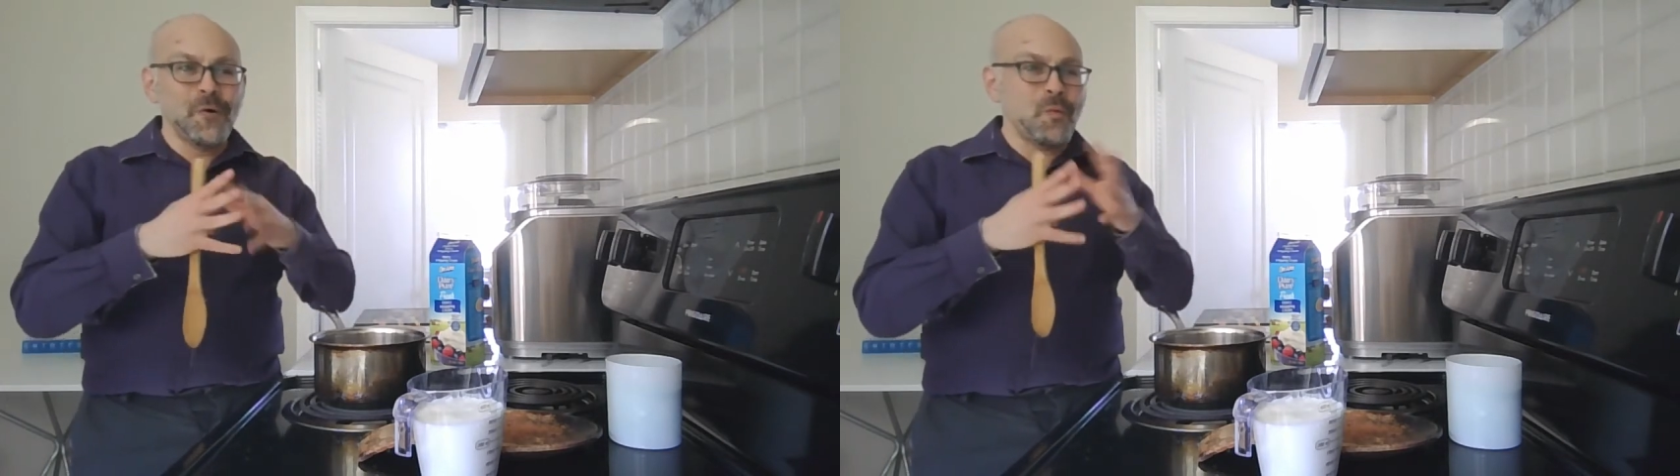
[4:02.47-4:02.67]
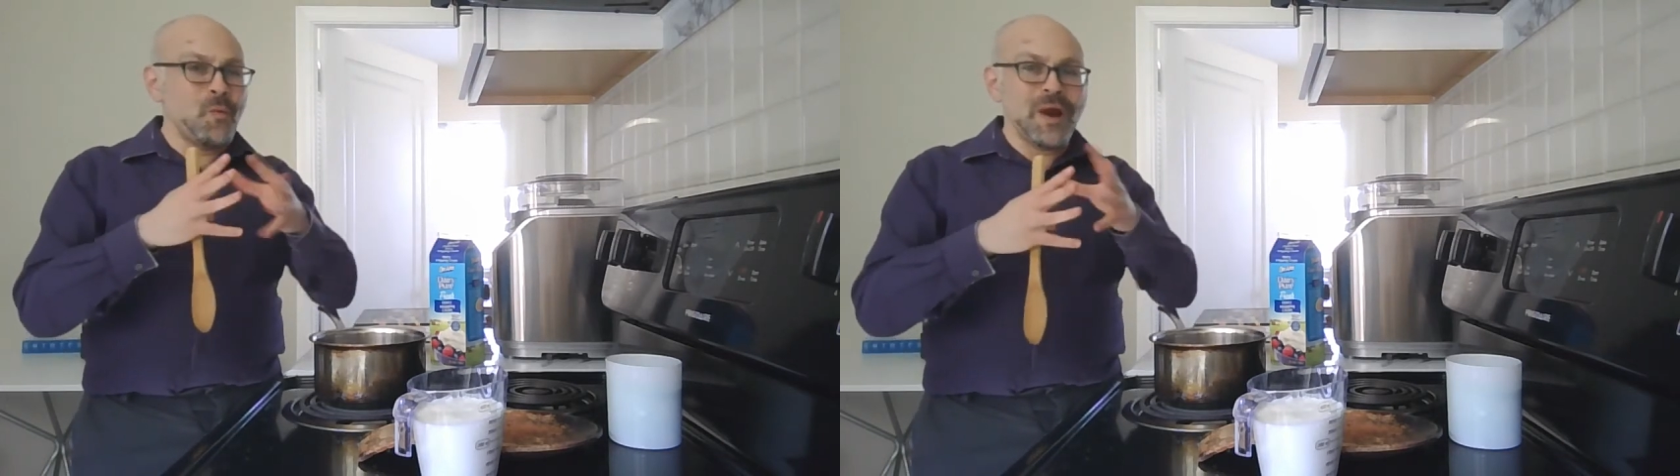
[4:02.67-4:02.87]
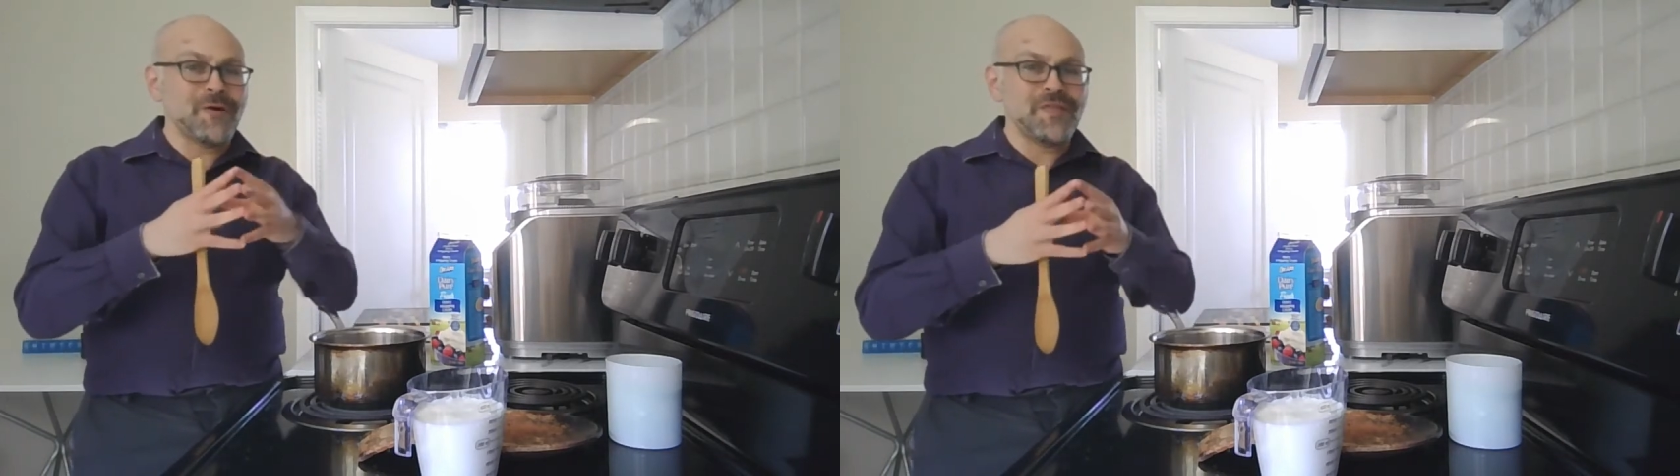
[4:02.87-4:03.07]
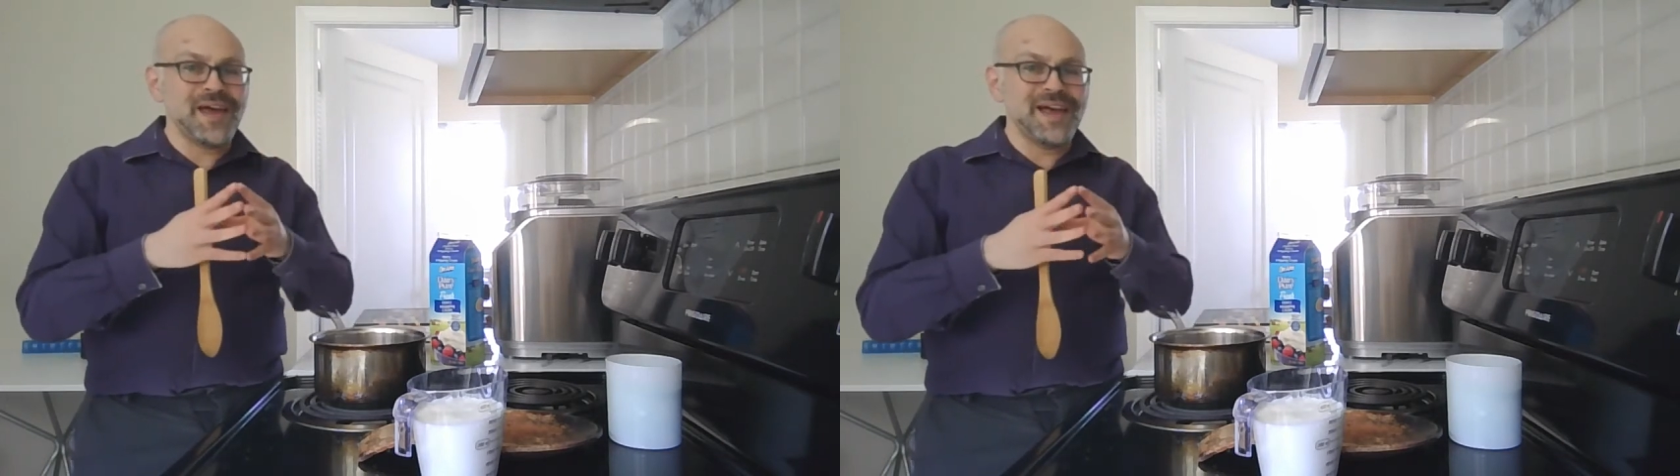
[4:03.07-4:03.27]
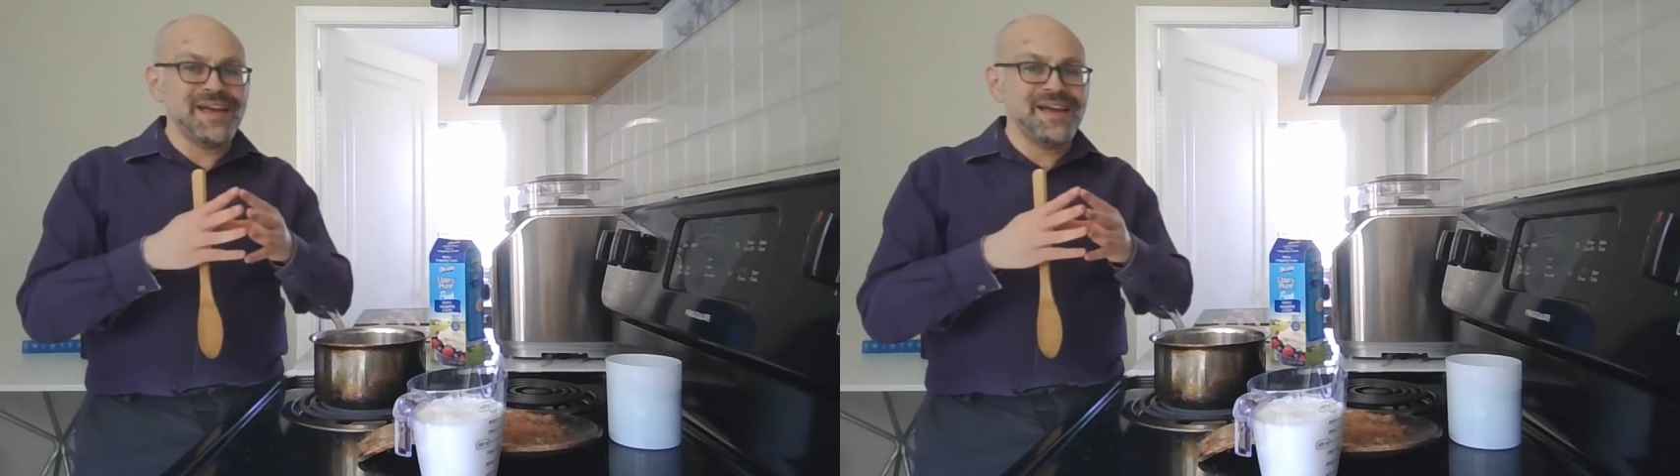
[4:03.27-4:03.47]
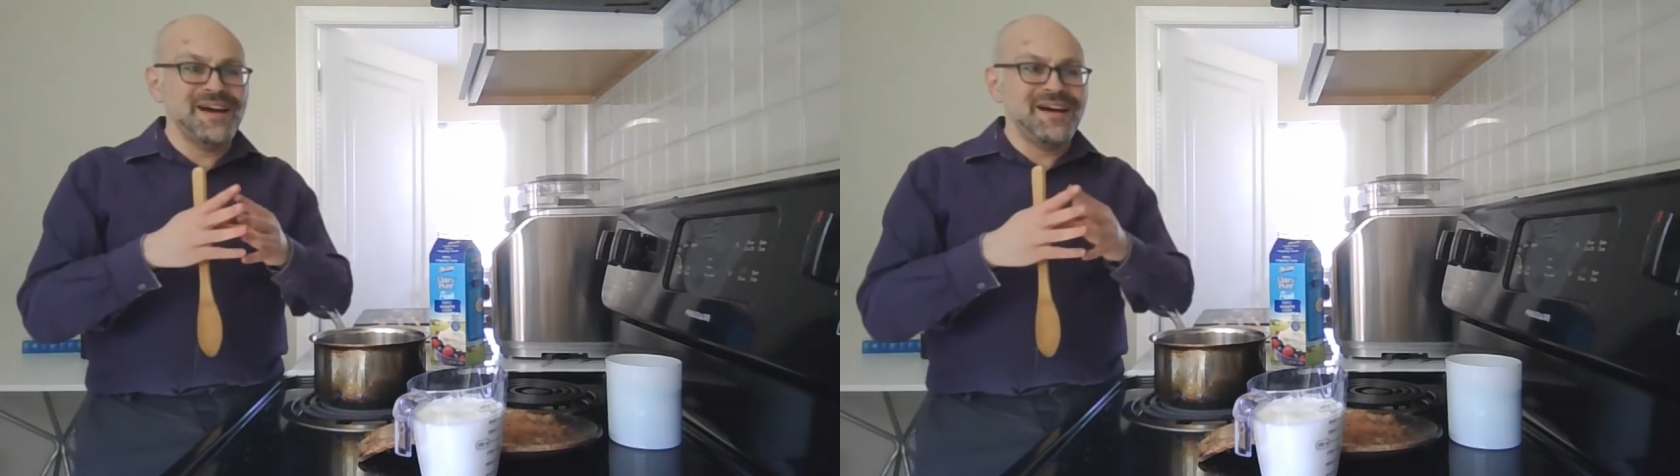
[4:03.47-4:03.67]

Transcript: where they